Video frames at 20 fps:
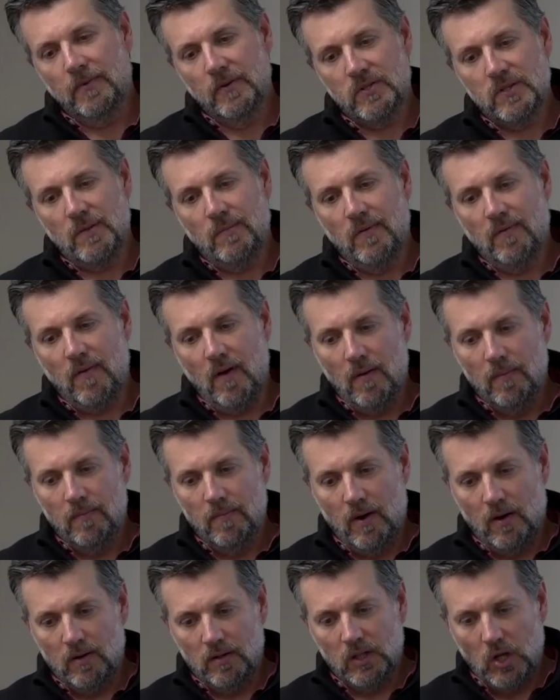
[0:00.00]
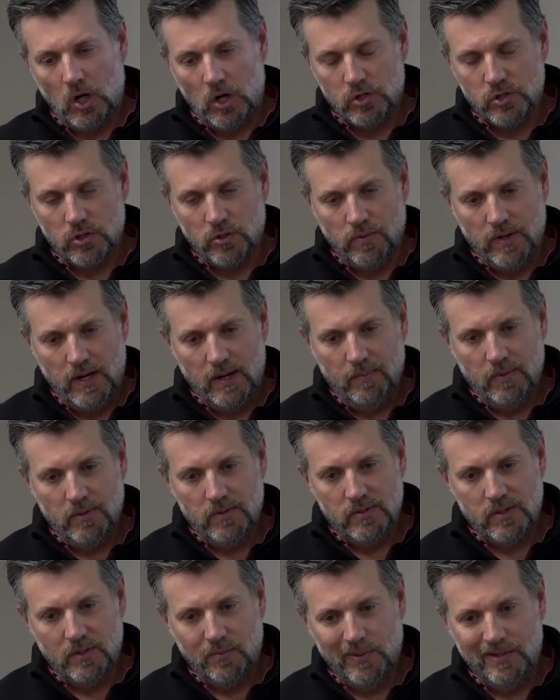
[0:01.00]
for some of our, our larger
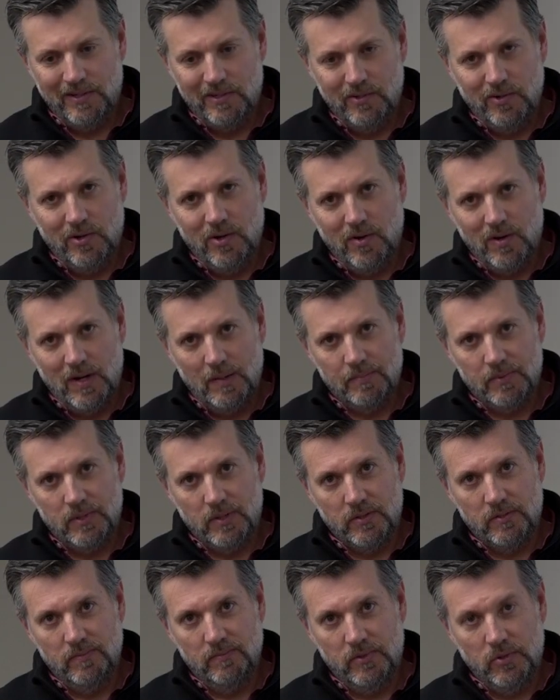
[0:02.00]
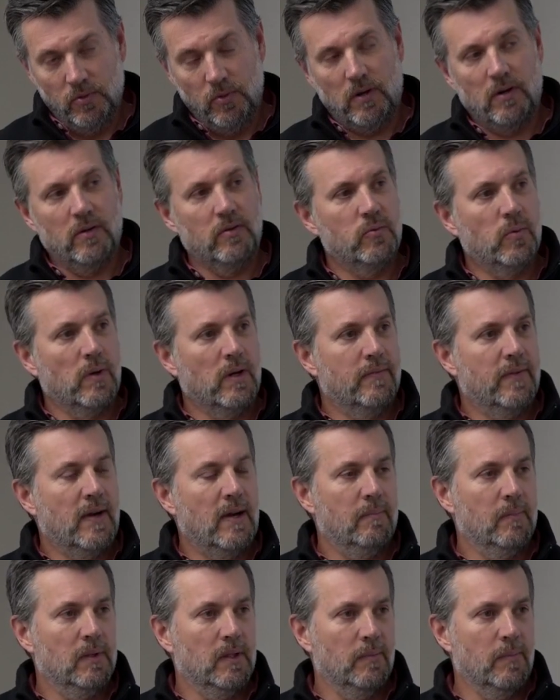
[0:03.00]
reamers, and we do go up to two hundred
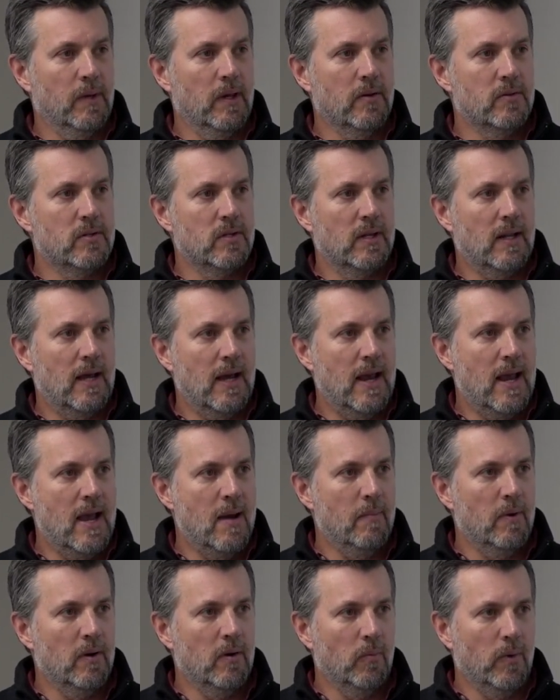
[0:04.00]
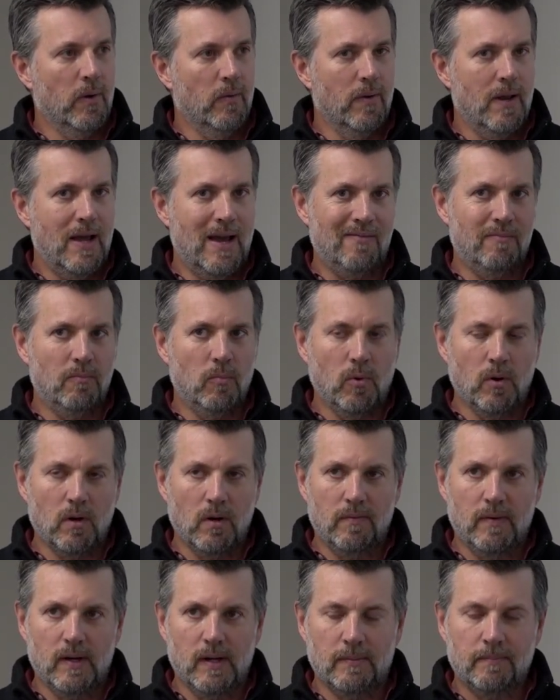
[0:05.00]
twenty-five millimeters in diameter, we would have more
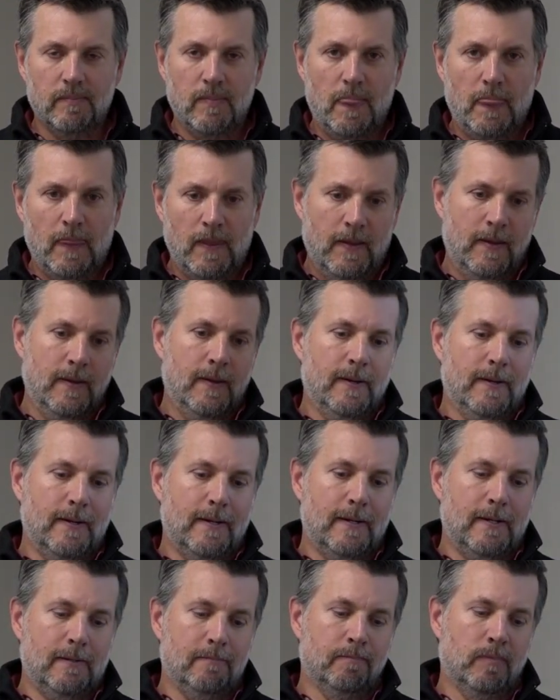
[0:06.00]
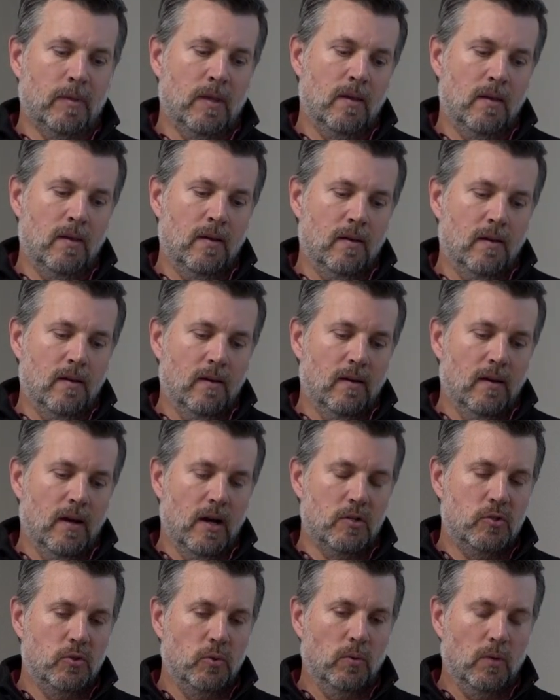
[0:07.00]
of a, um,
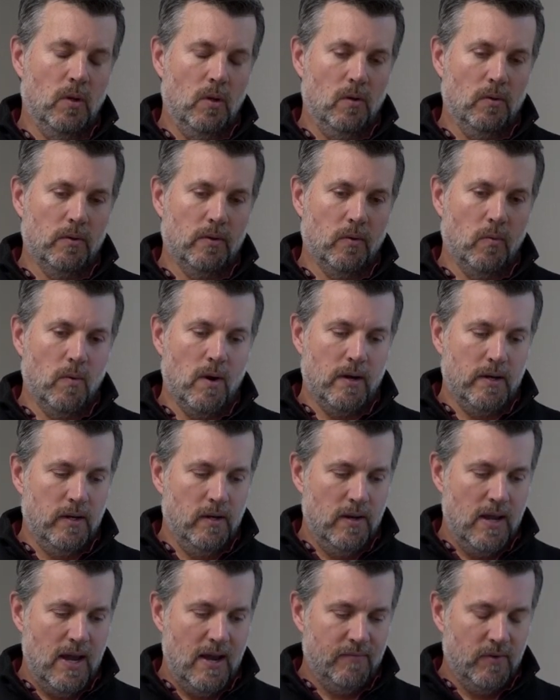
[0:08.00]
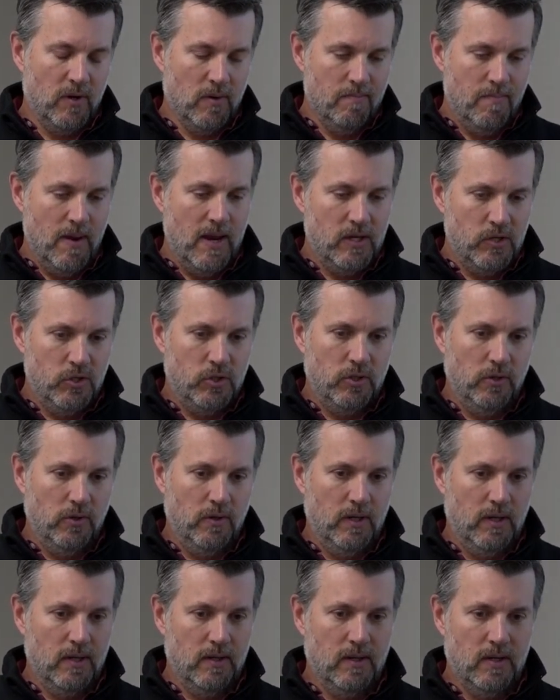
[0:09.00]
a tool holder where you'd have your base
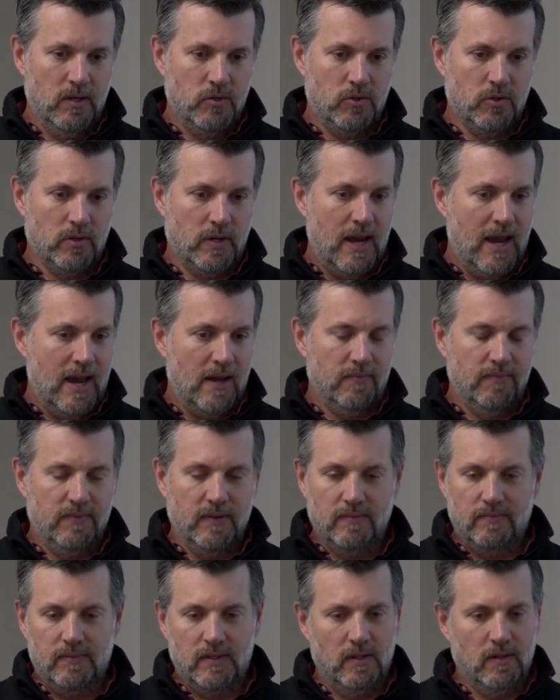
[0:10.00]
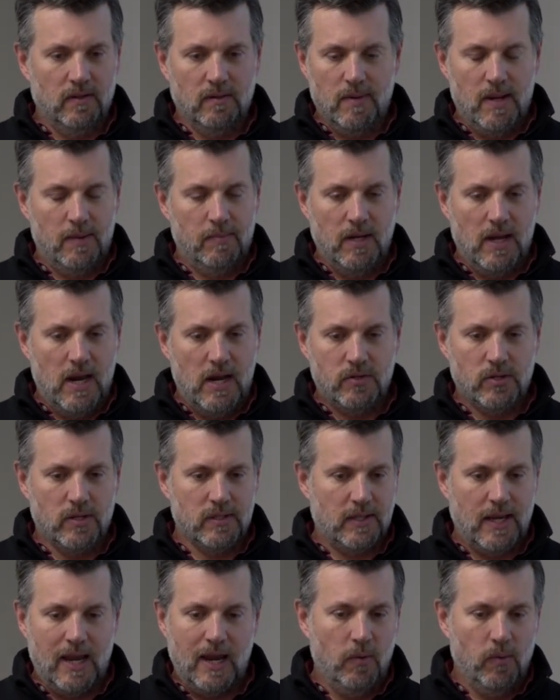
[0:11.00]
unit is your CAT fifty or maybe H
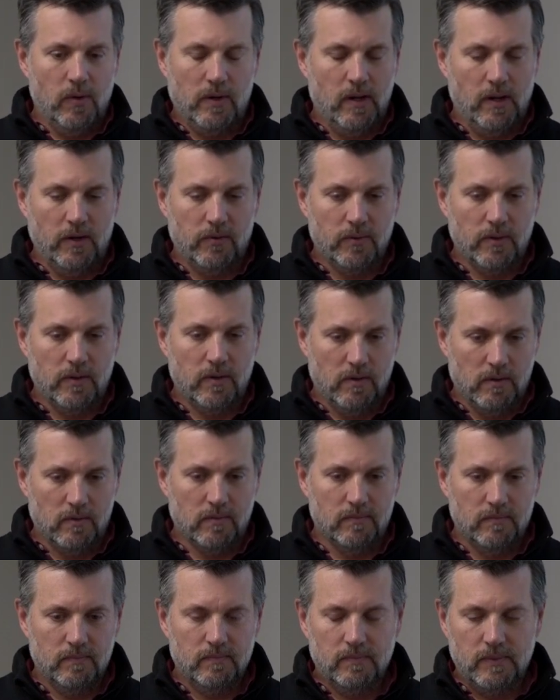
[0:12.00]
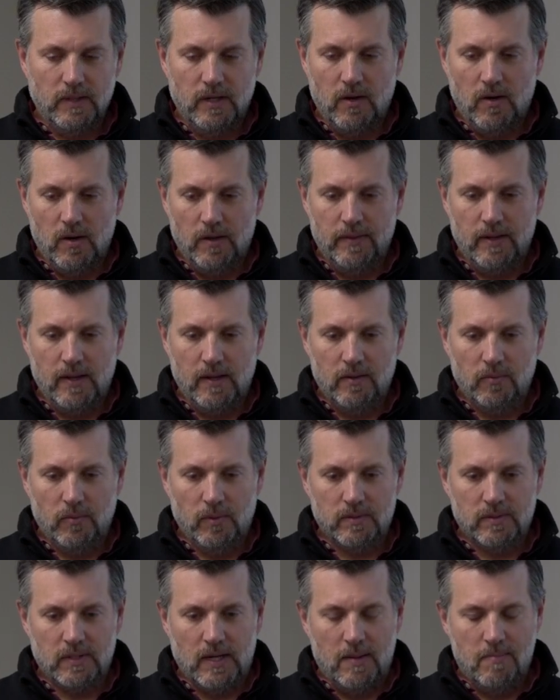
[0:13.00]
S K one hundred or, you know, the other
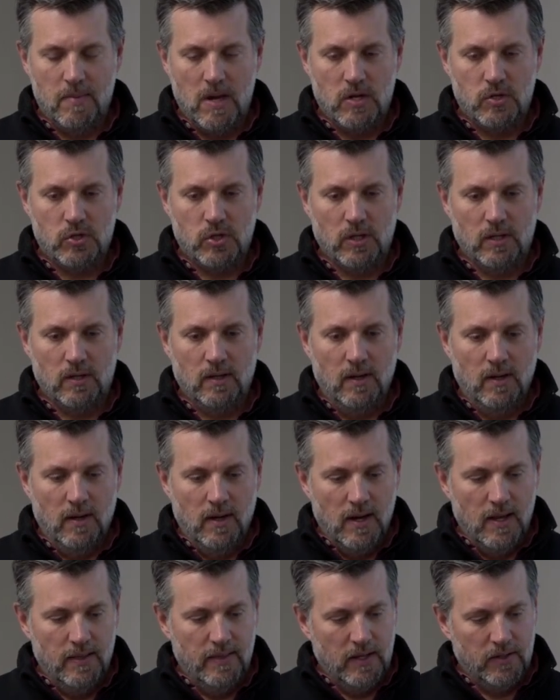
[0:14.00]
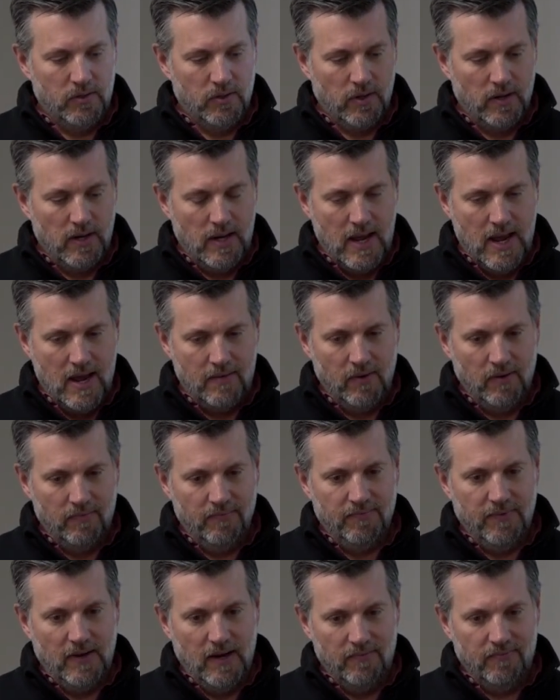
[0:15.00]
ones that I mentioned. And then you're going to have a,
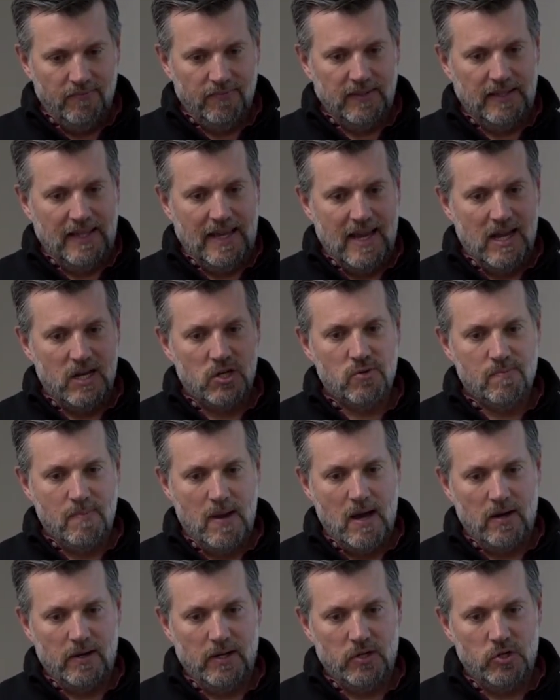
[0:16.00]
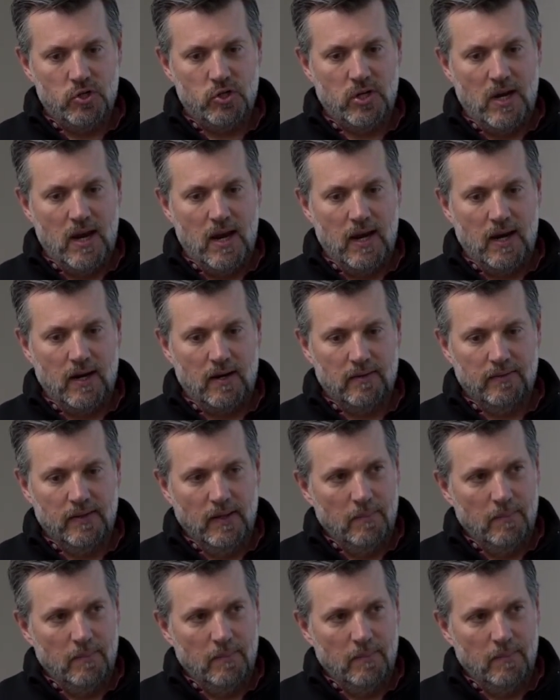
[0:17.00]
a flange-mounted shank